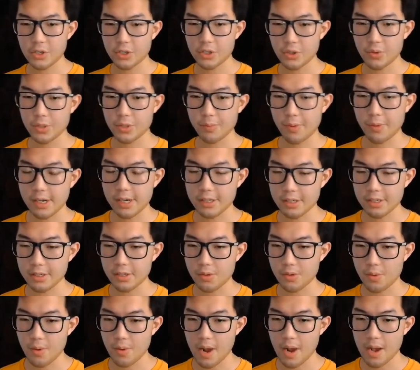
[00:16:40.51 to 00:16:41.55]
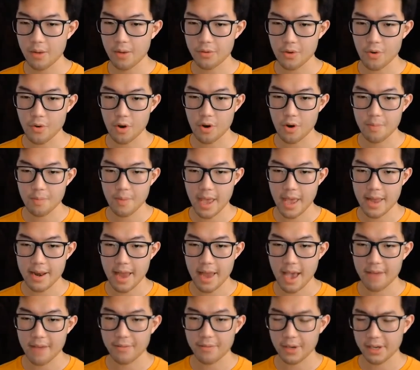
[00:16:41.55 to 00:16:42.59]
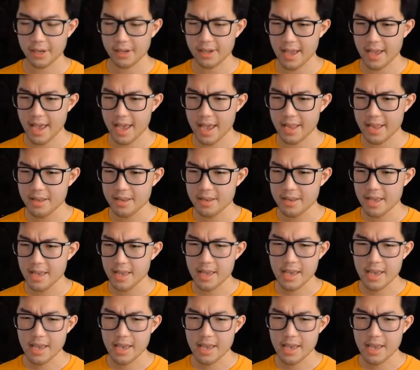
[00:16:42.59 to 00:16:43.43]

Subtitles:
Jewish presence throughout Europe and Africa and